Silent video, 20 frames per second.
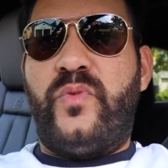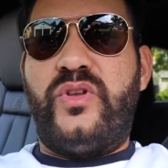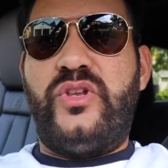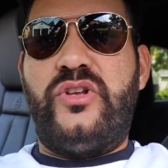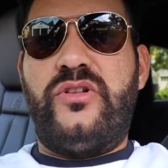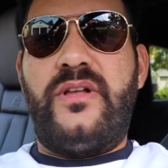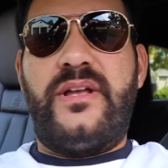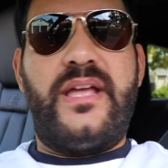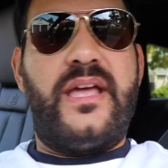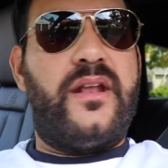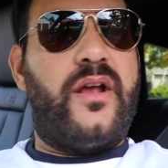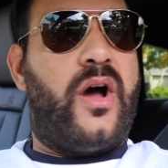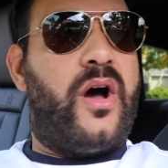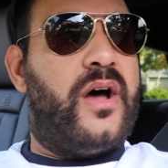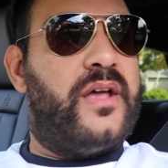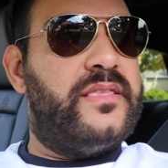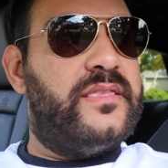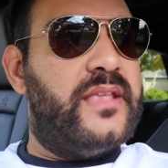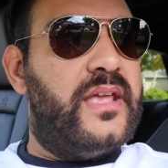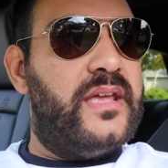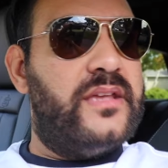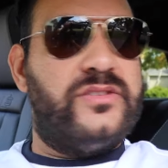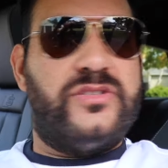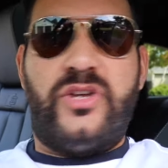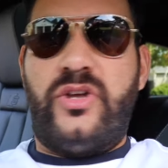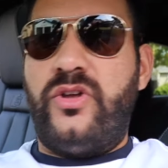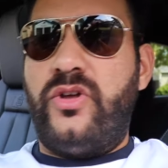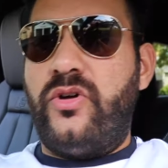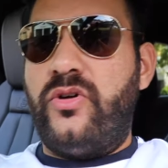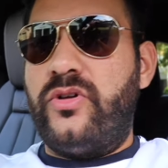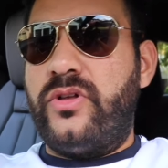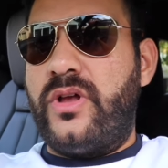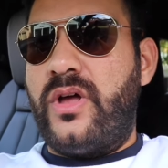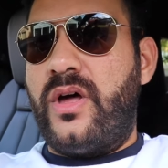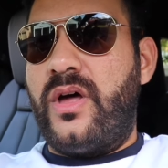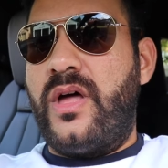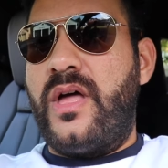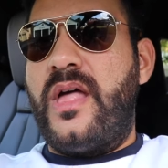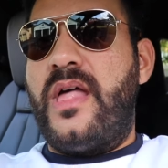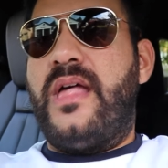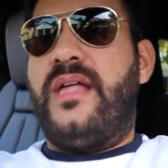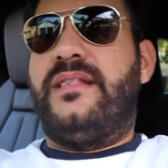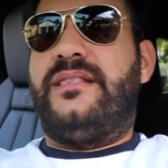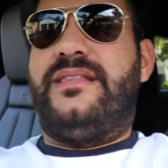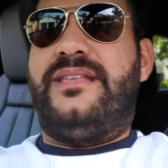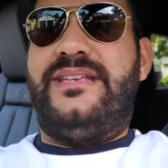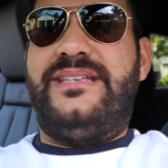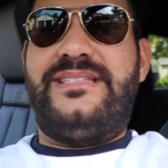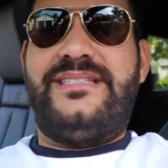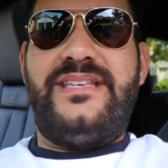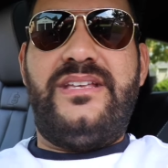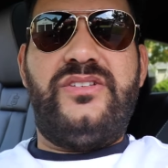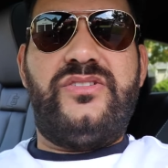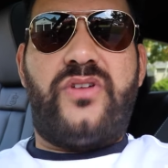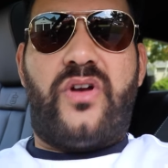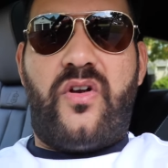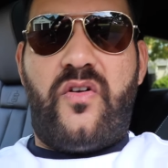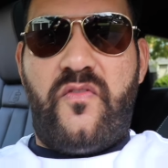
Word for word: When you look at Hyundai, Toyota, these things are